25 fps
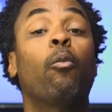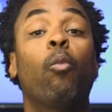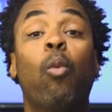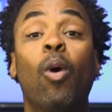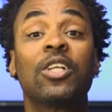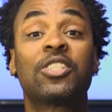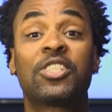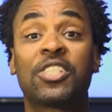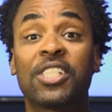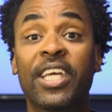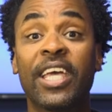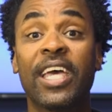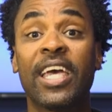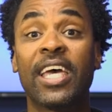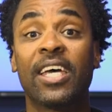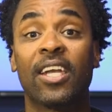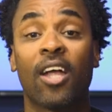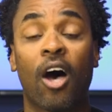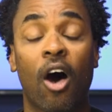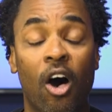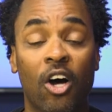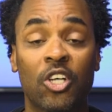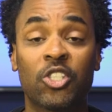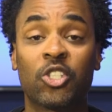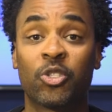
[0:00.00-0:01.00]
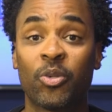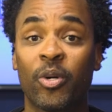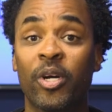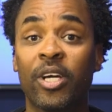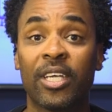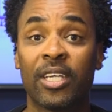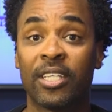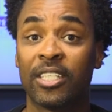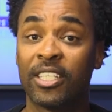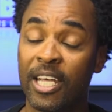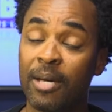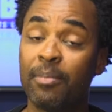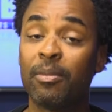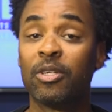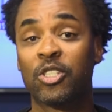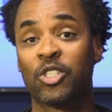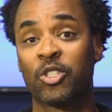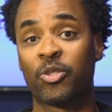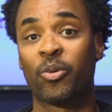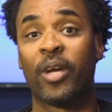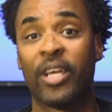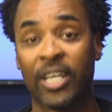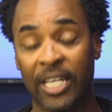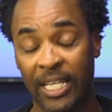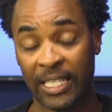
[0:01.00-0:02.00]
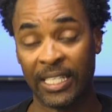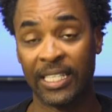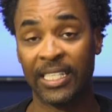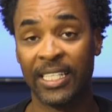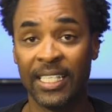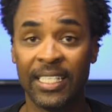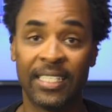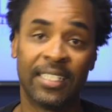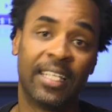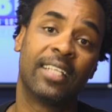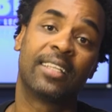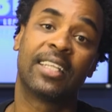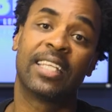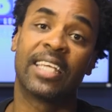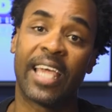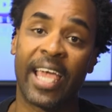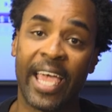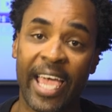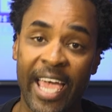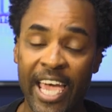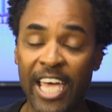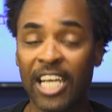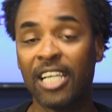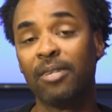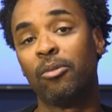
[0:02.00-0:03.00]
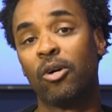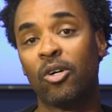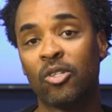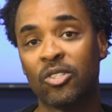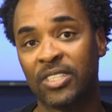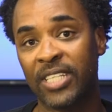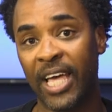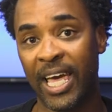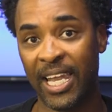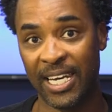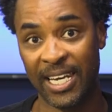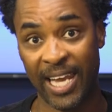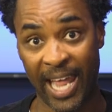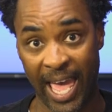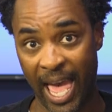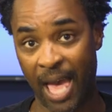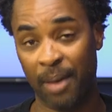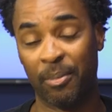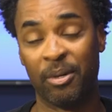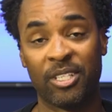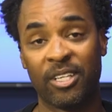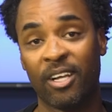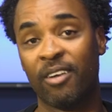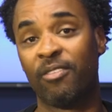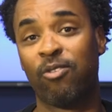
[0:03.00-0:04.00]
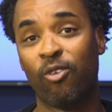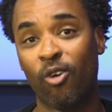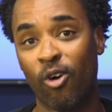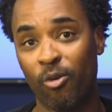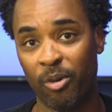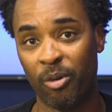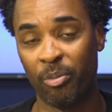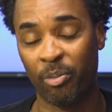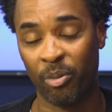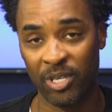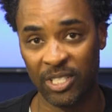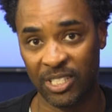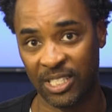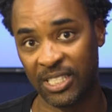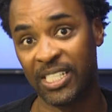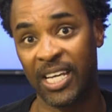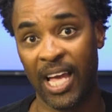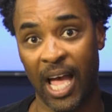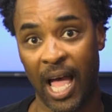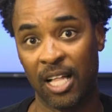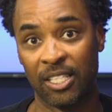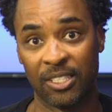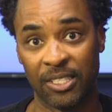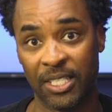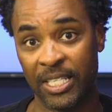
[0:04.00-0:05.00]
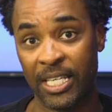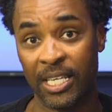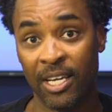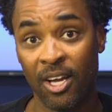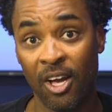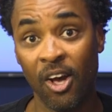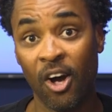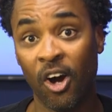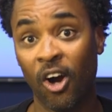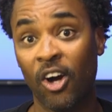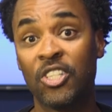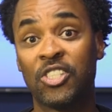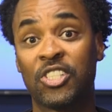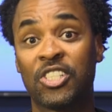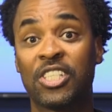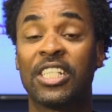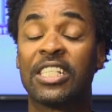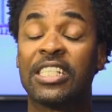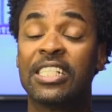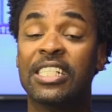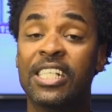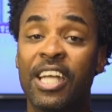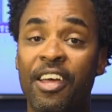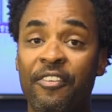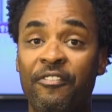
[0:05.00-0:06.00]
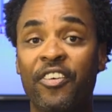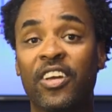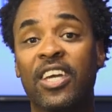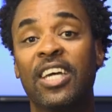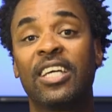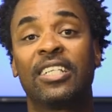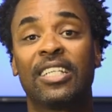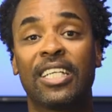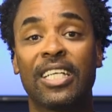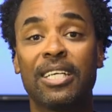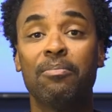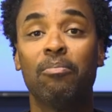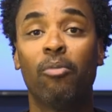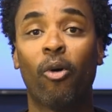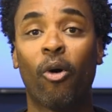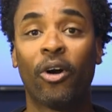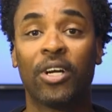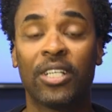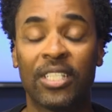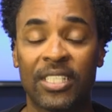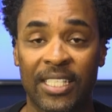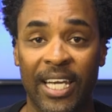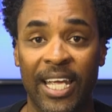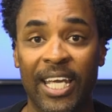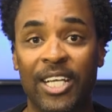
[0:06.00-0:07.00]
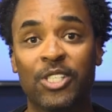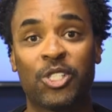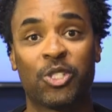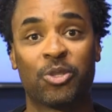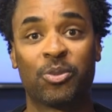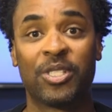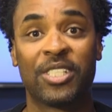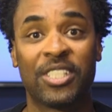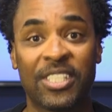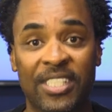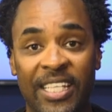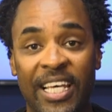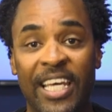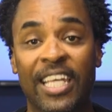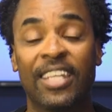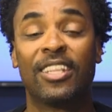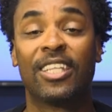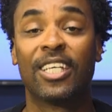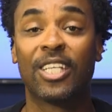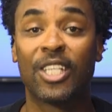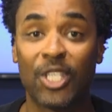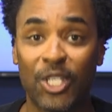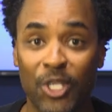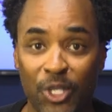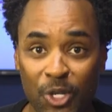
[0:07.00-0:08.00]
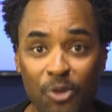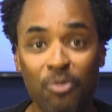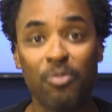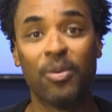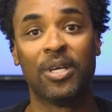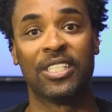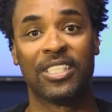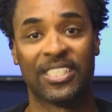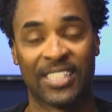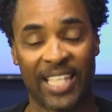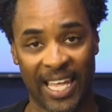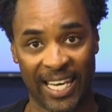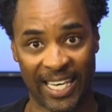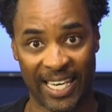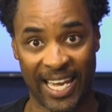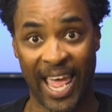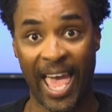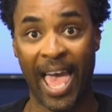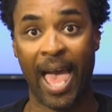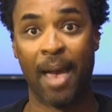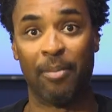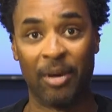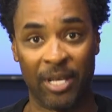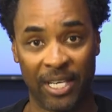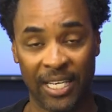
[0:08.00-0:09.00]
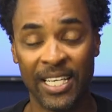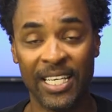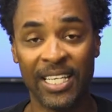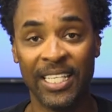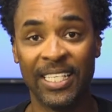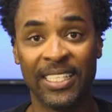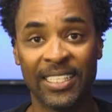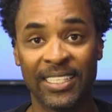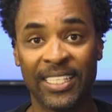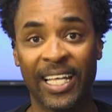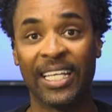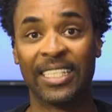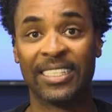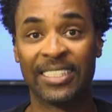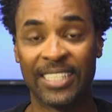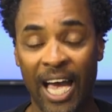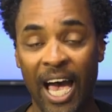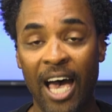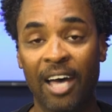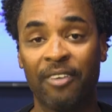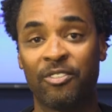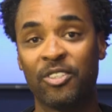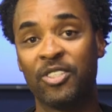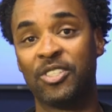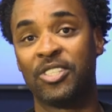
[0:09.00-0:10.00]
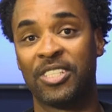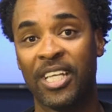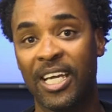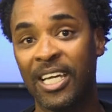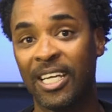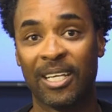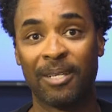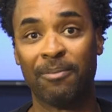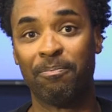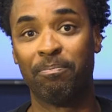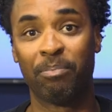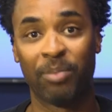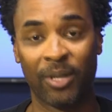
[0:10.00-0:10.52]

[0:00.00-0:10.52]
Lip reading: Once again, Australia demonstrating that the animals that inhabit that former prison colony are significantly more dangerous than the humans that inhabit that godforsaken